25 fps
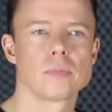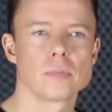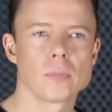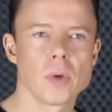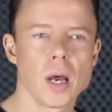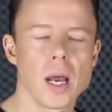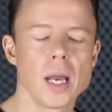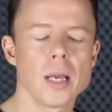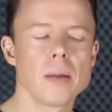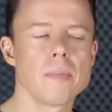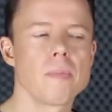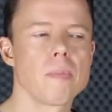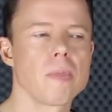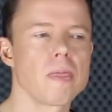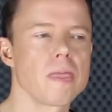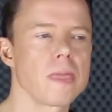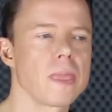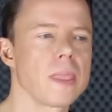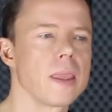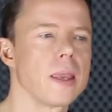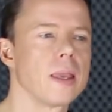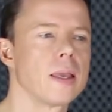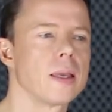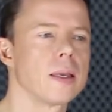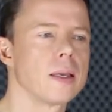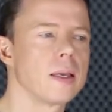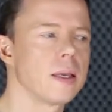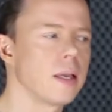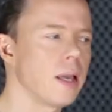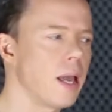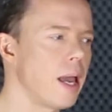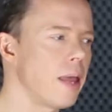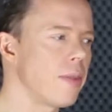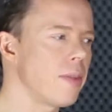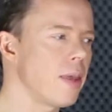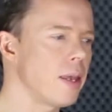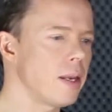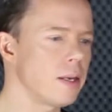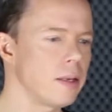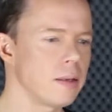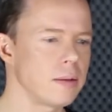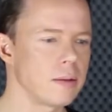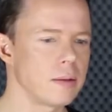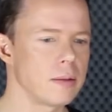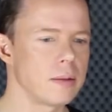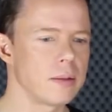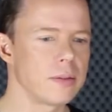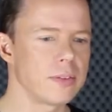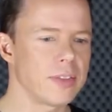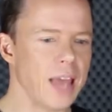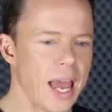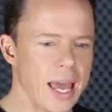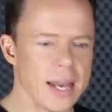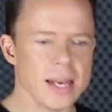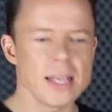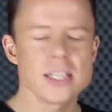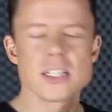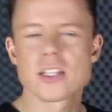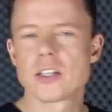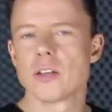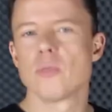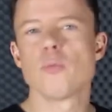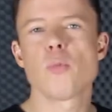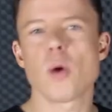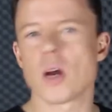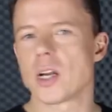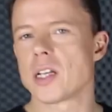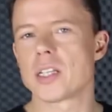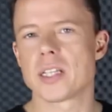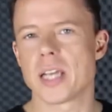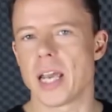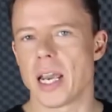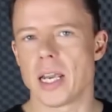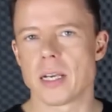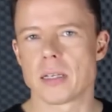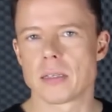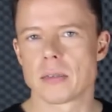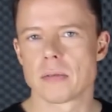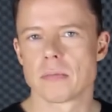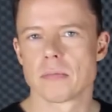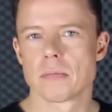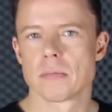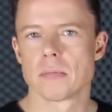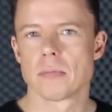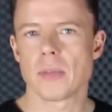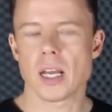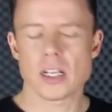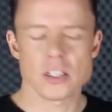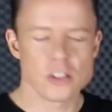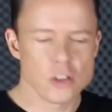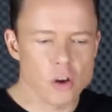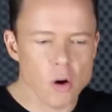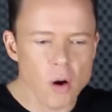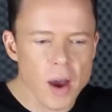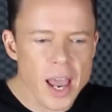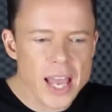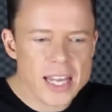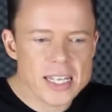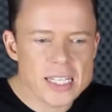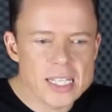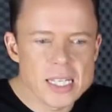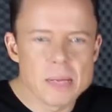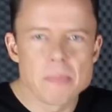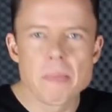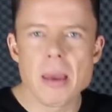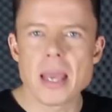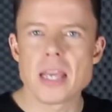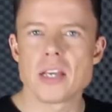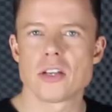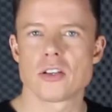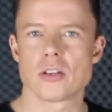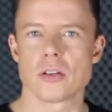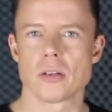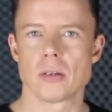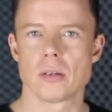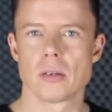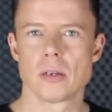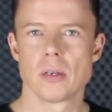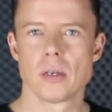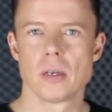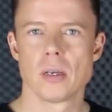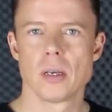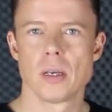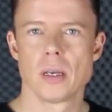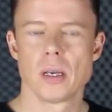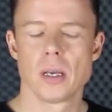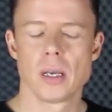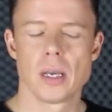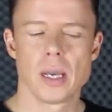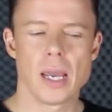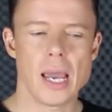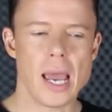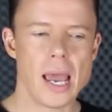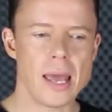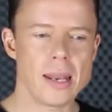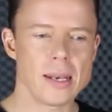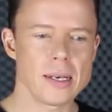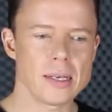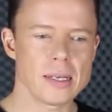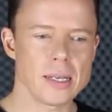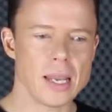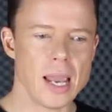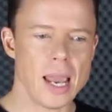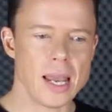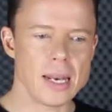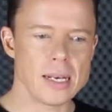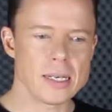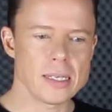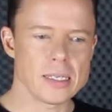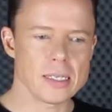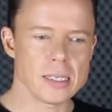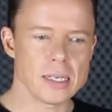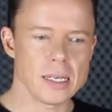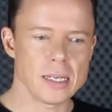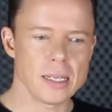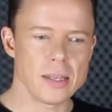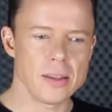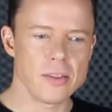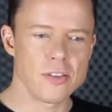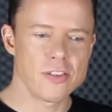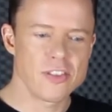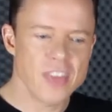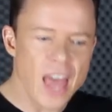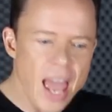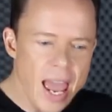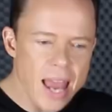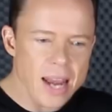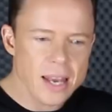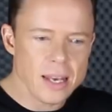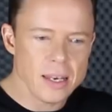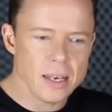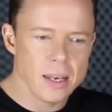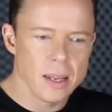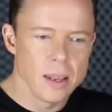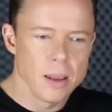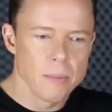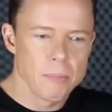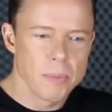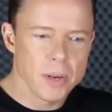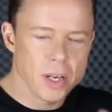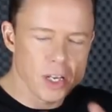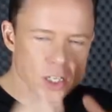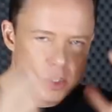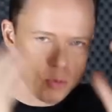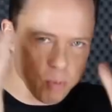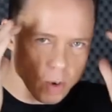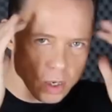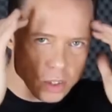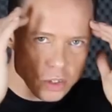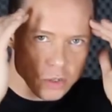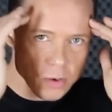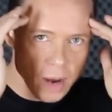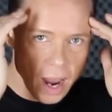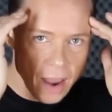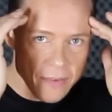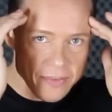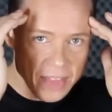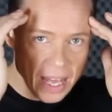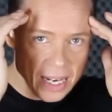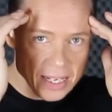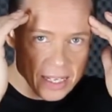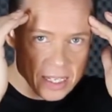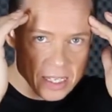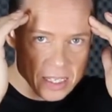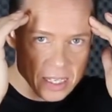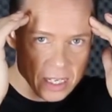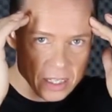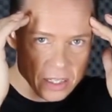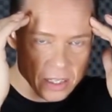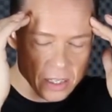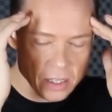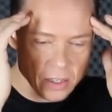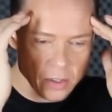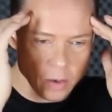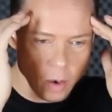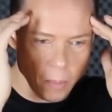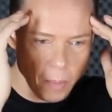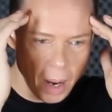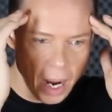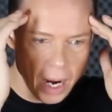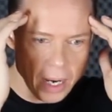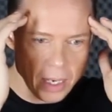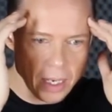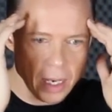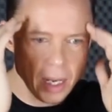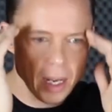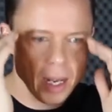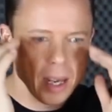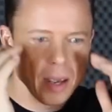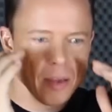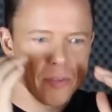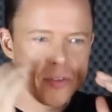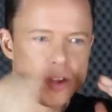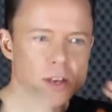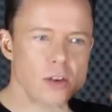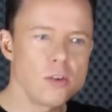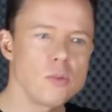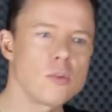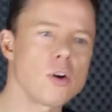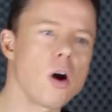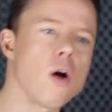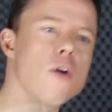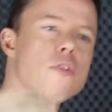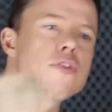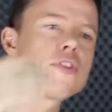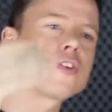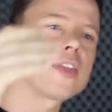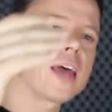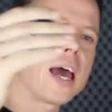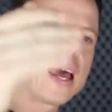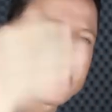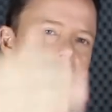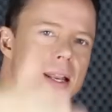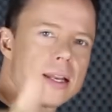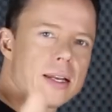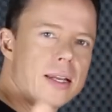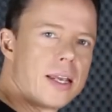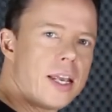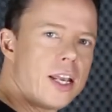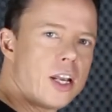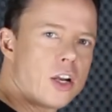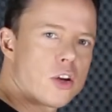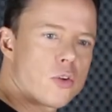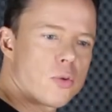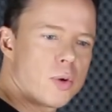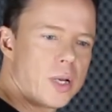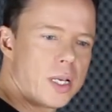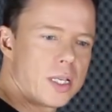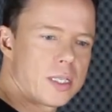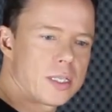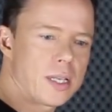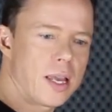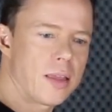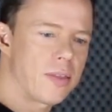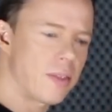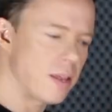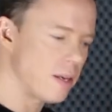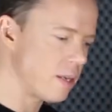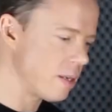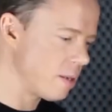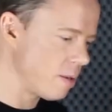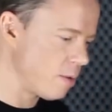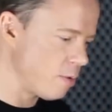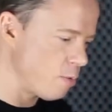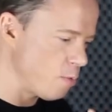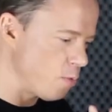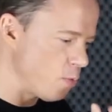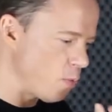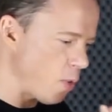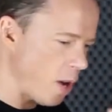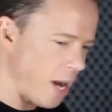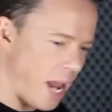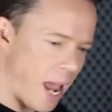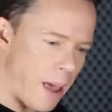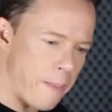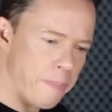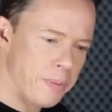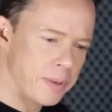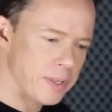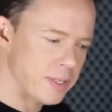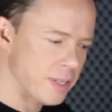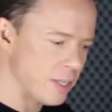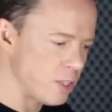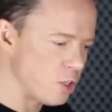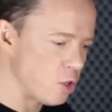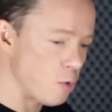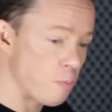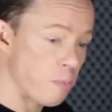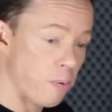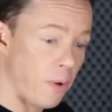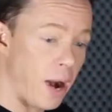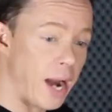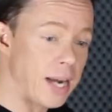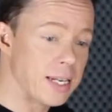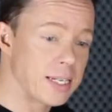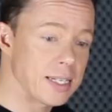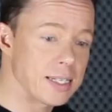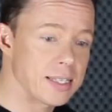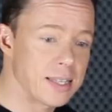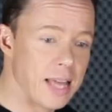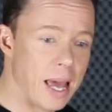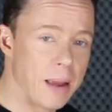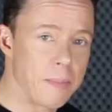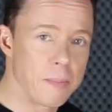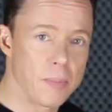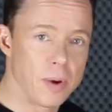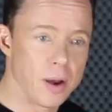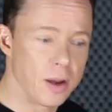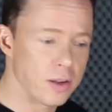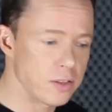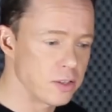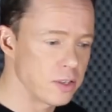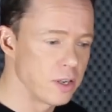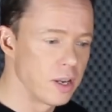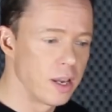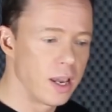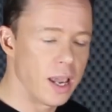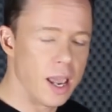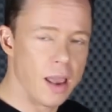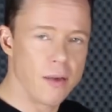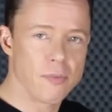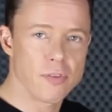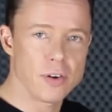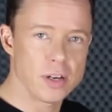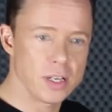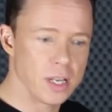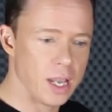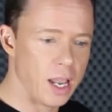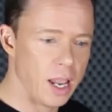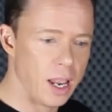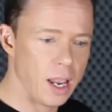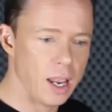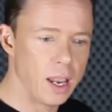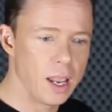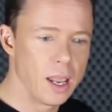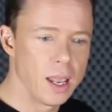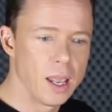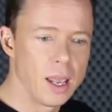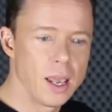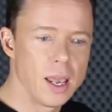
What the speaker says: right? And then that is what it takes. That's your estimation. And then, because once you have that decision in your mind, then you go for that increase. And then what happens is you practice that much every day,